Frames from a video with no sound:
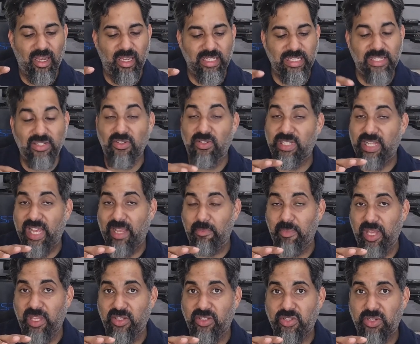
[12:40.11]
Desert Tech
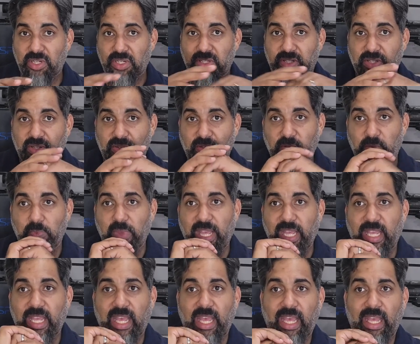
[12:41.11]
made sure to
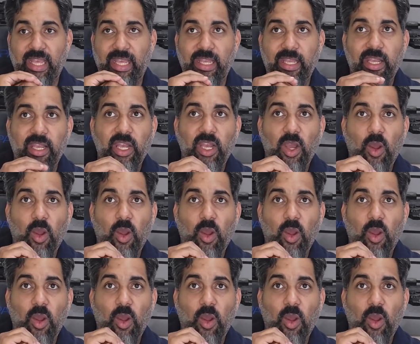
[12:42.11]
make a